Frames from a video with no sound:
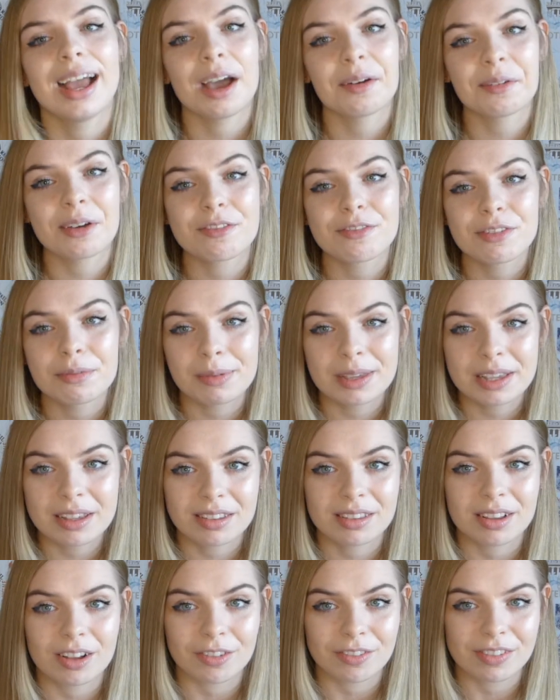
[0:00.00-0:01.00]
However,
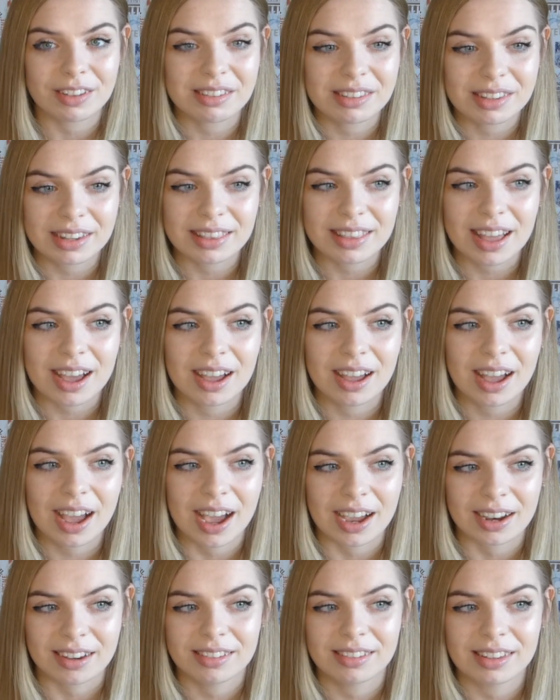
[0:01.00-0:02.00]
because obviously that
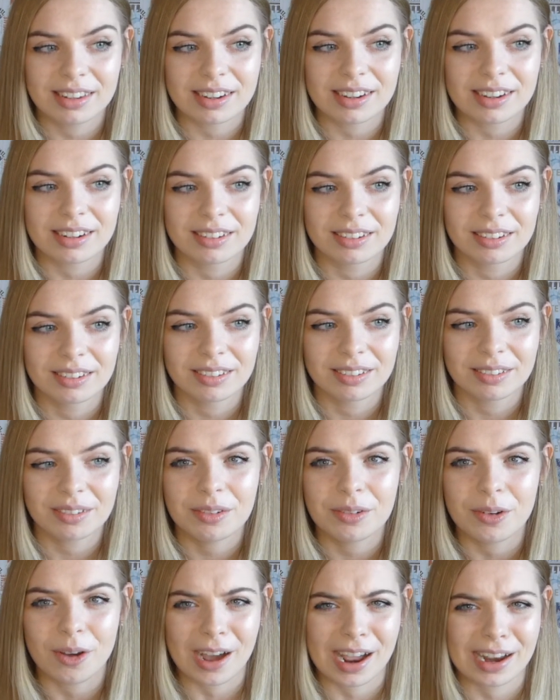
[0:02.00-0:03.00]
accident,
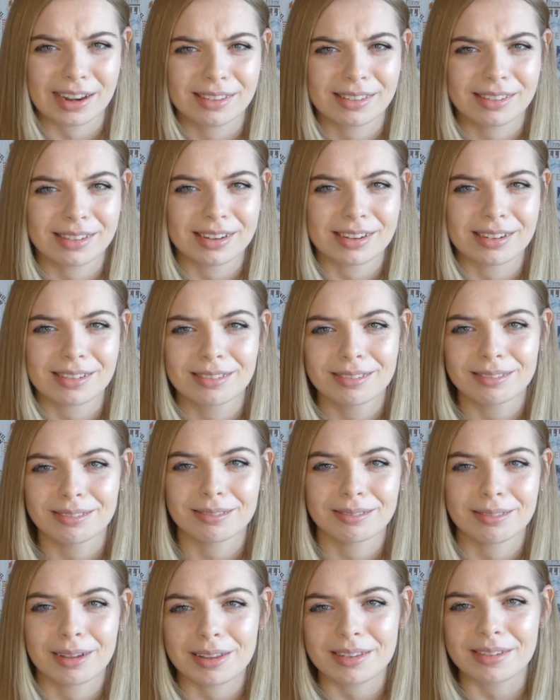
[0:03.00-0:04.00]
not accident,
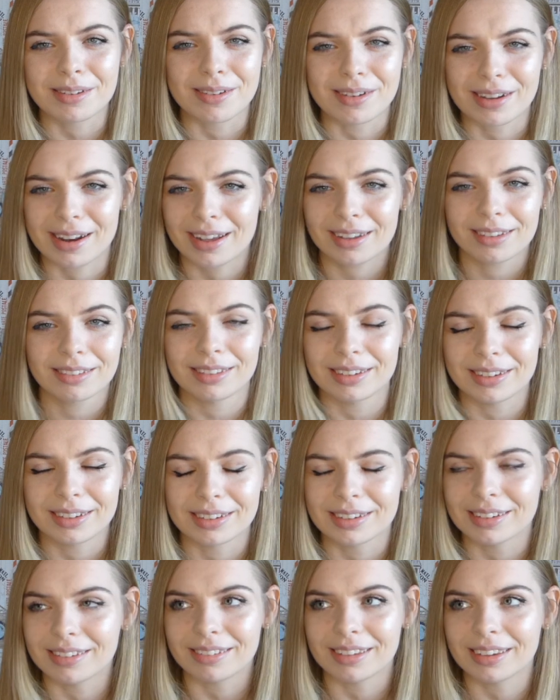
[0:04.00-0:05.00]
it's not an
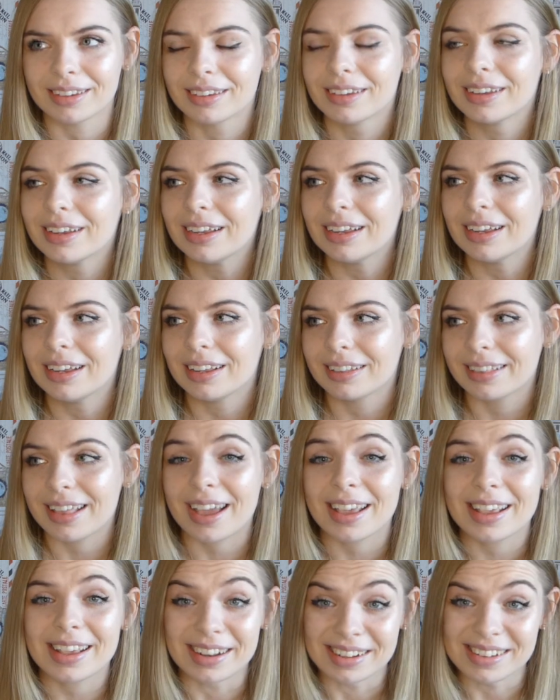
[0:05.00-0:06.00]
accident, is it?
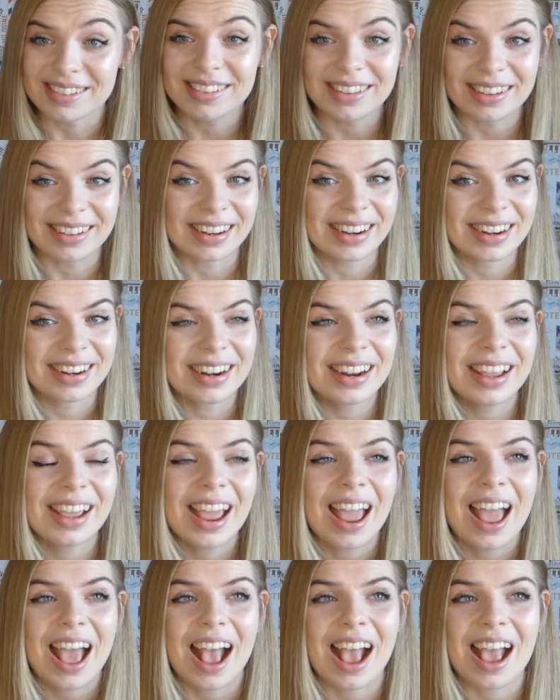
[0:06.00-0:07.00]
That incident
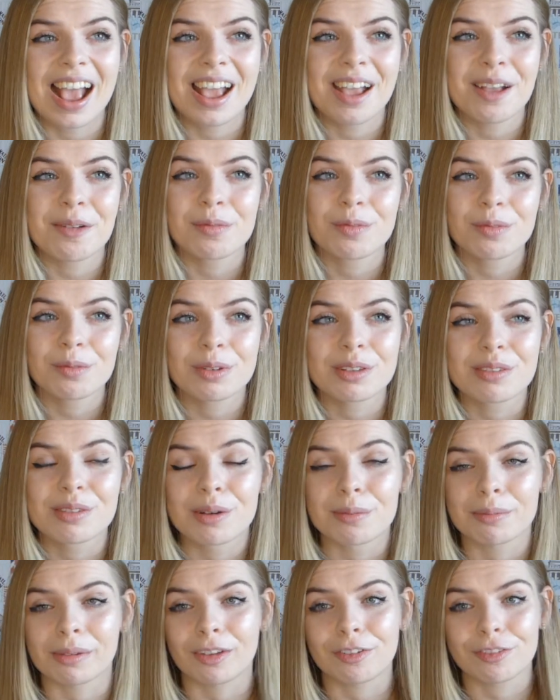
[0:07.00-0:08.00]
um, was
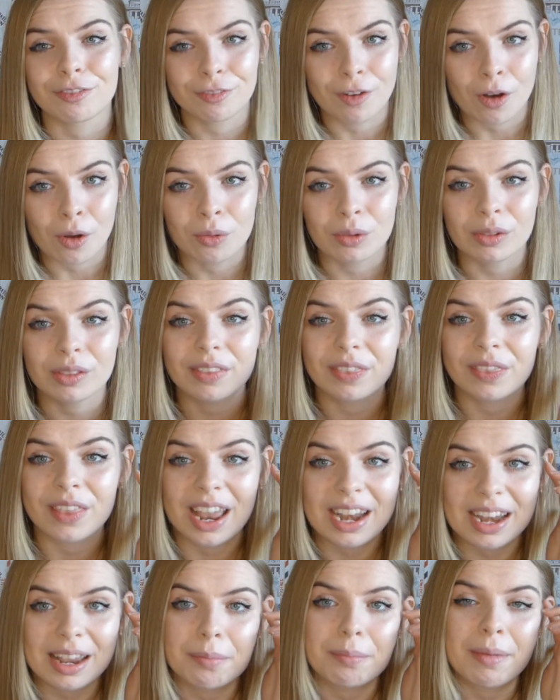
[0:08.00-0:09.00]
not my fault.
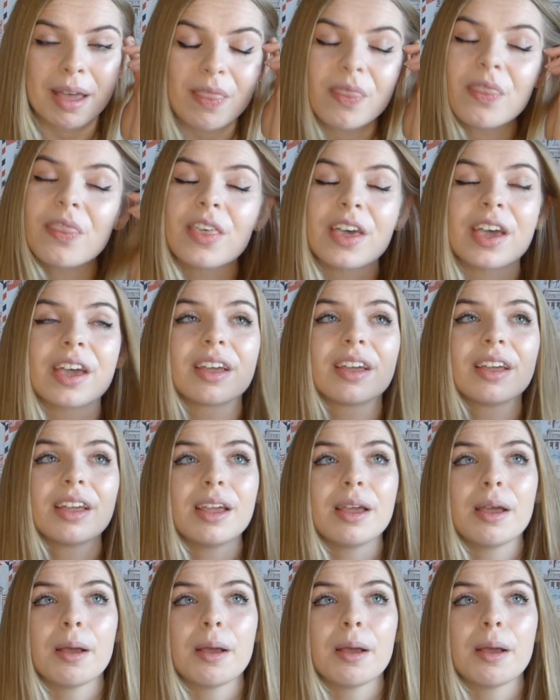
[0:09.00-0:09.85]
Then it meant that